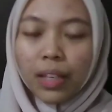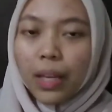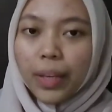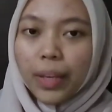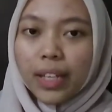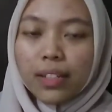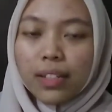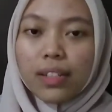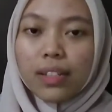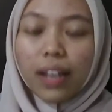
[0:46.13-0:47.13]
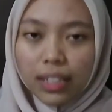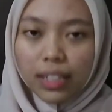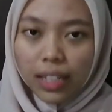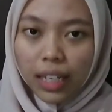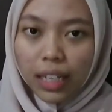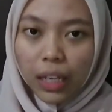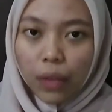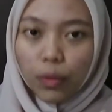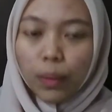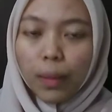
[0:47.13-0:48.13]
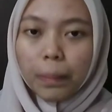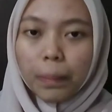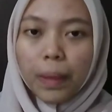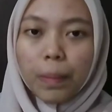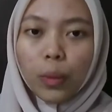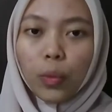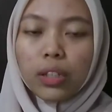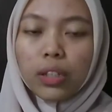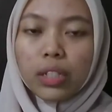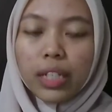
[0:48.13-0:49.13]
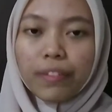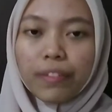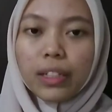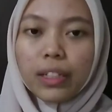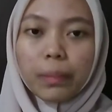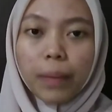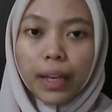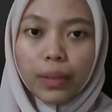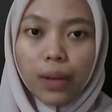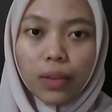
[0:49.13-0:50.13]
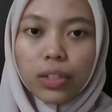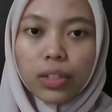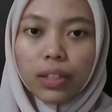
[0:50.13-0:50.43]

because in society we met people with different background.